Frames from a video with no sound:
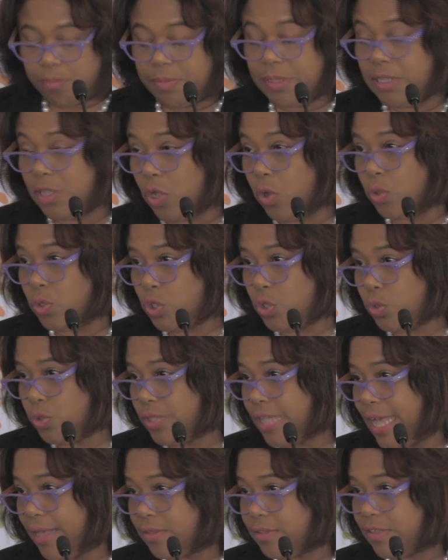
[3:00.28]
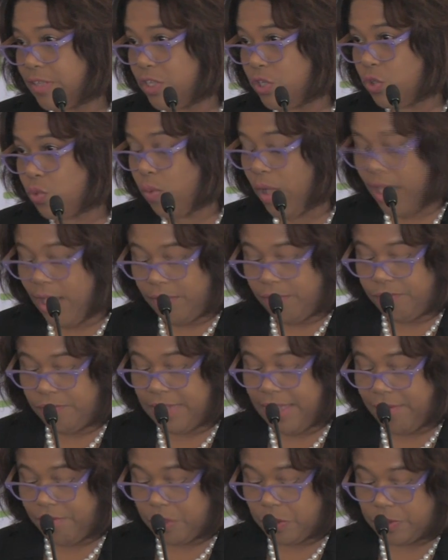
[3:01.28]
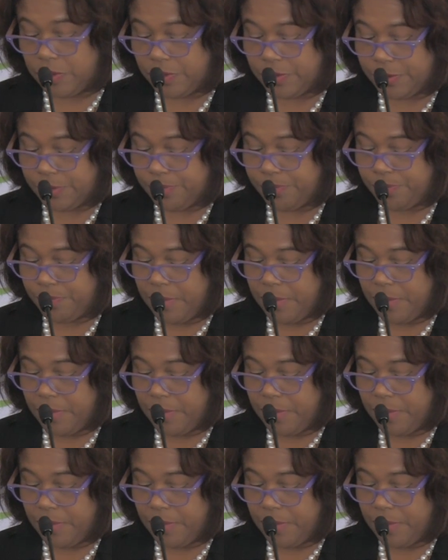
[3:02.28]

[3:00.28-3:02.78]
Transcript: below 2012 levels.